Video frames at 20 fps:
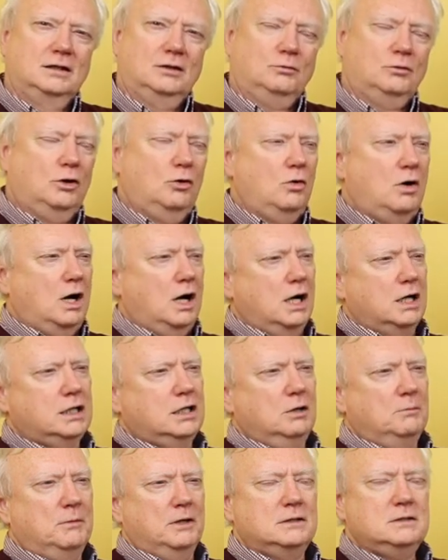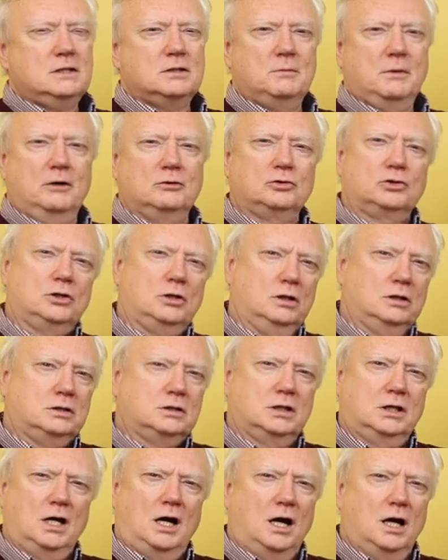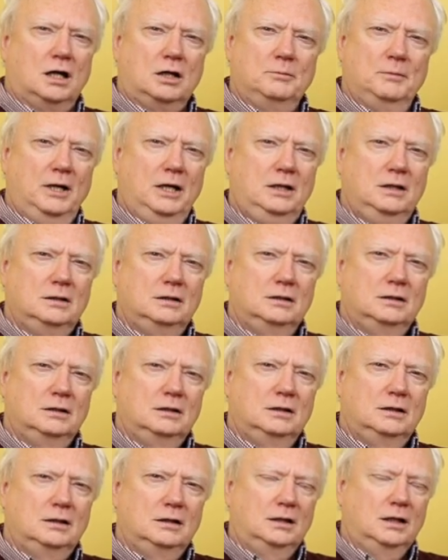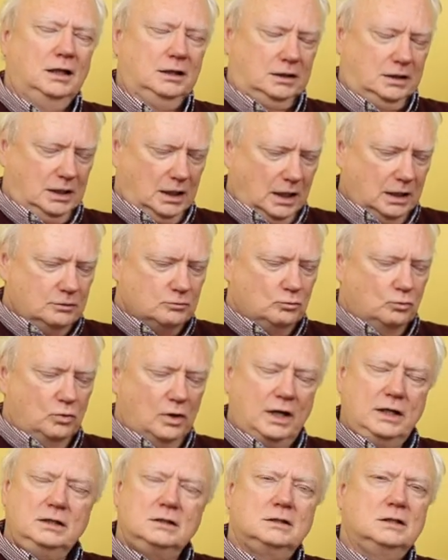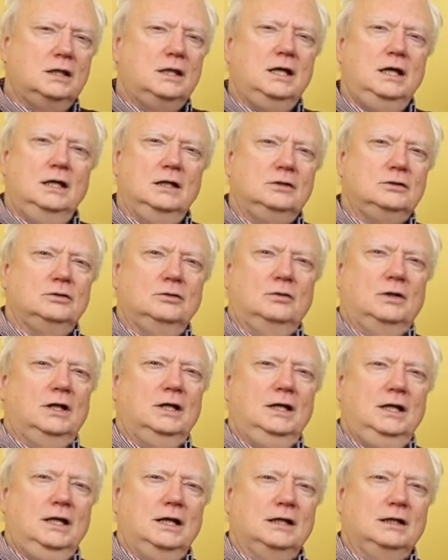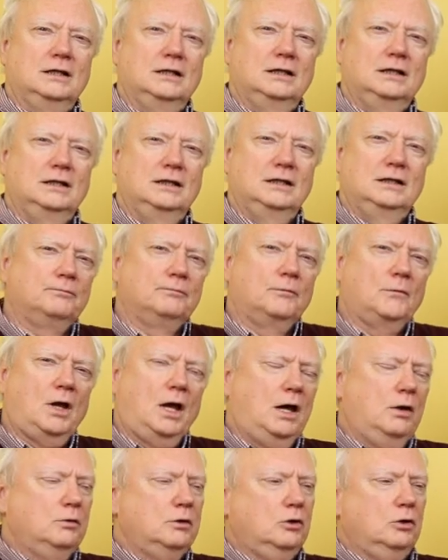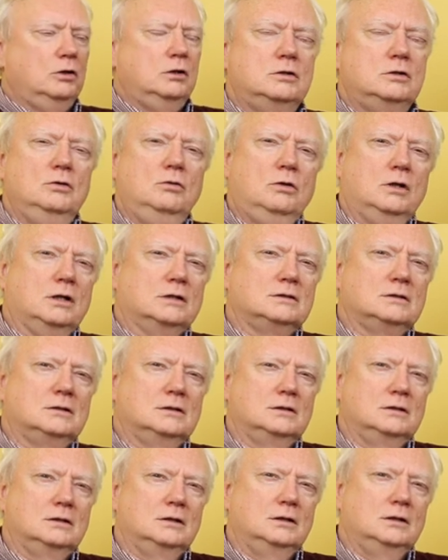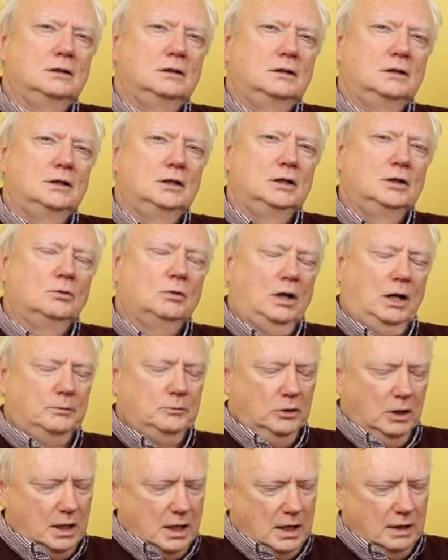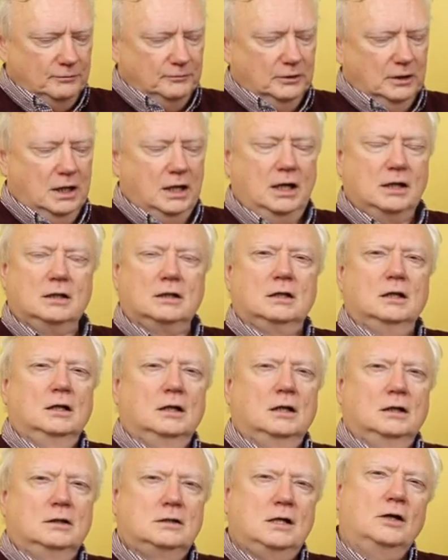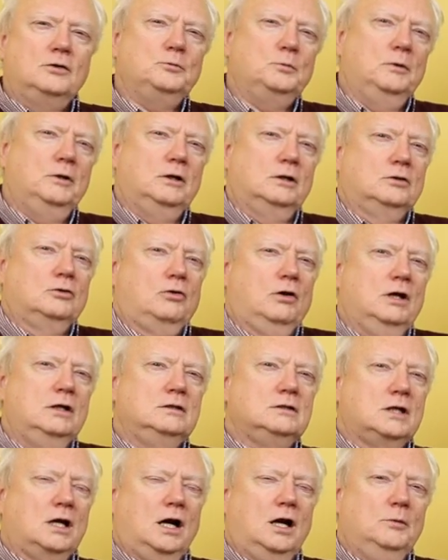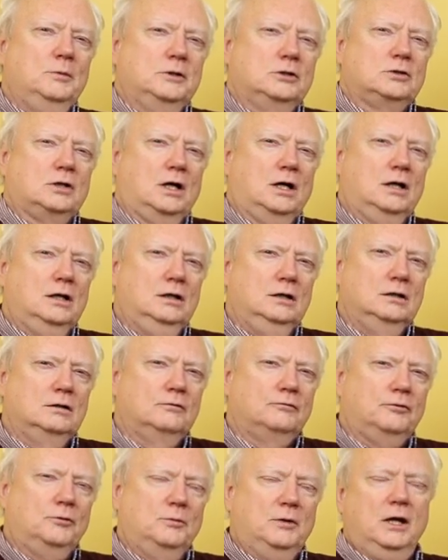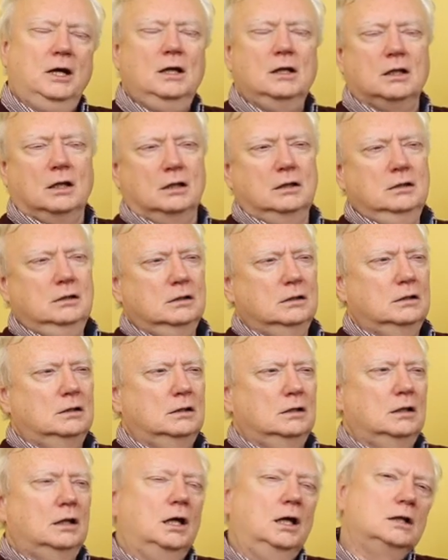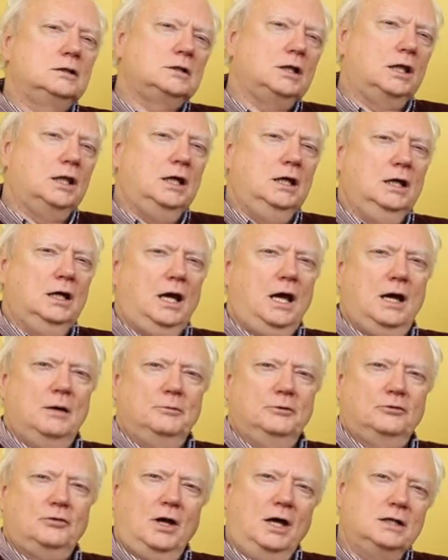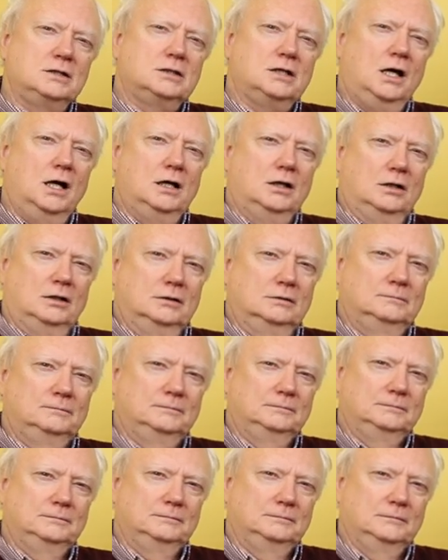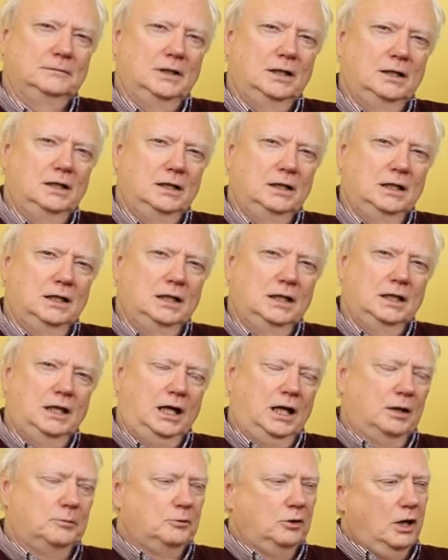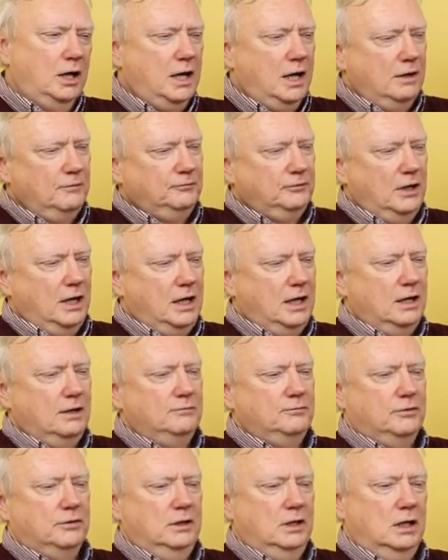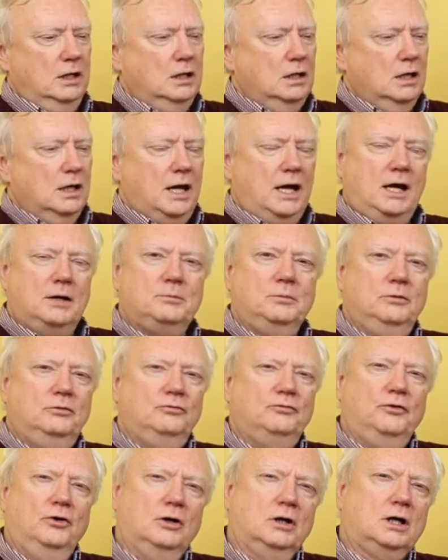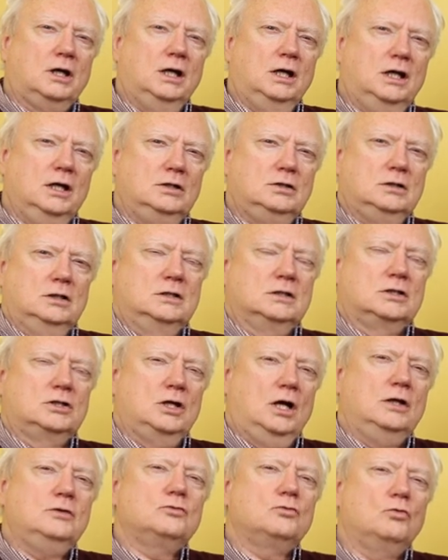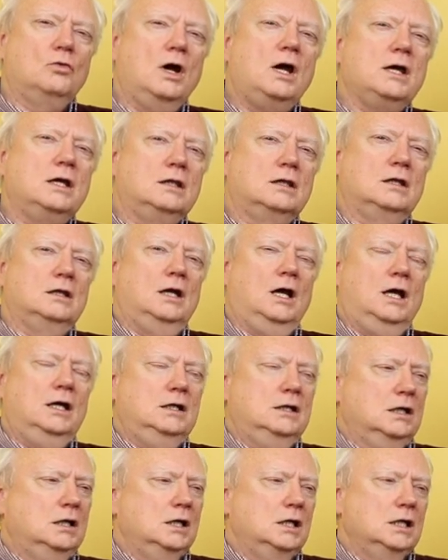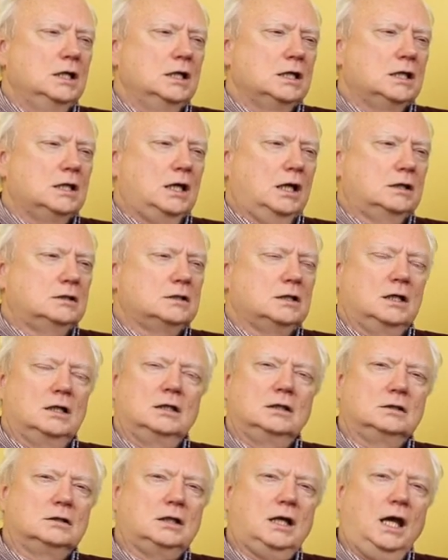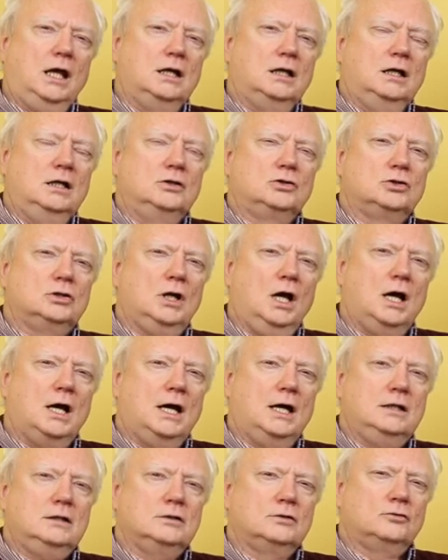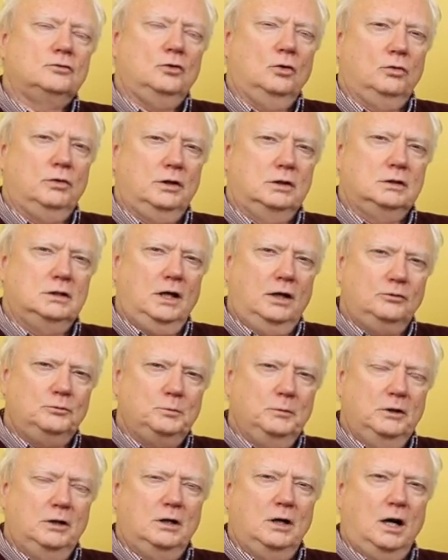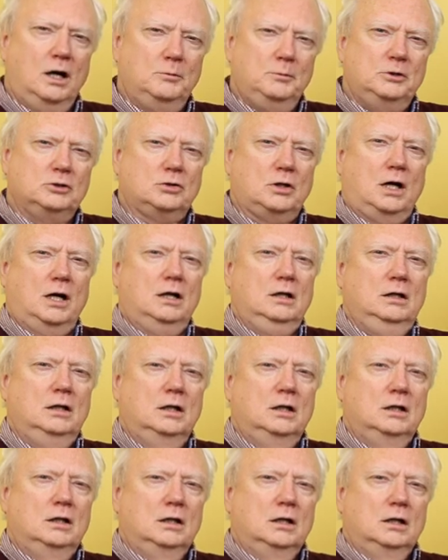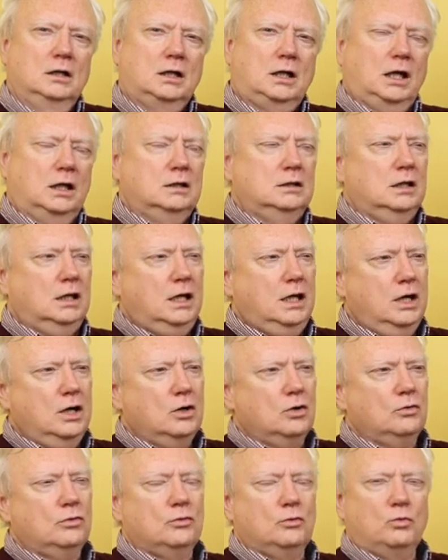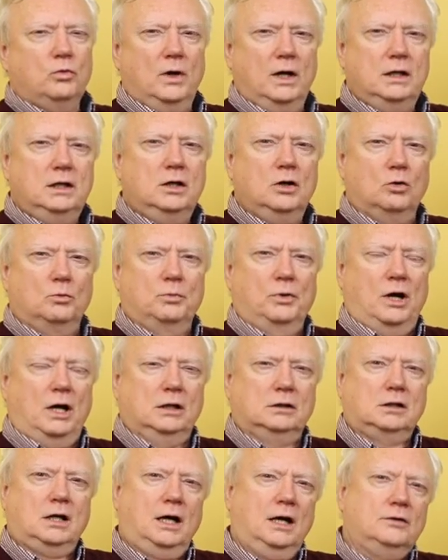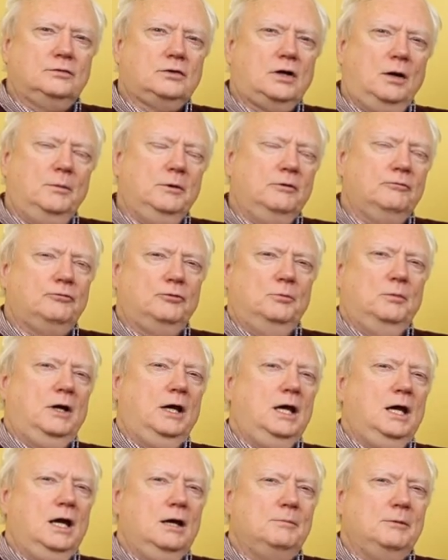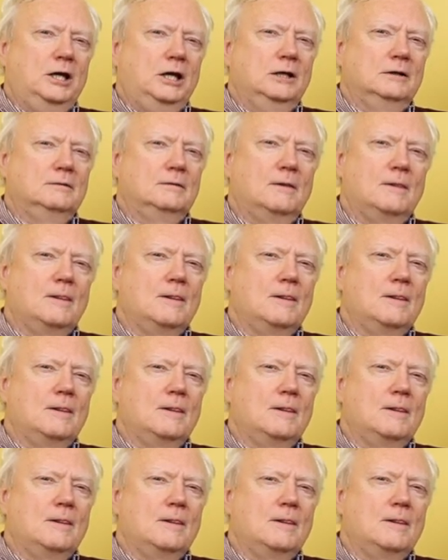There were no arguments about church dogma. It cut right to the issue, didn't it? How are you do this? Well, I'm going to have to get Desmond and Grace Derbyshire from England into the Amazon jungle. And I'm going to have the atmospheric conditions just right the night that Kennedy shot so that Desmond Derbyshire can hear the radio broadcast coming from Miami.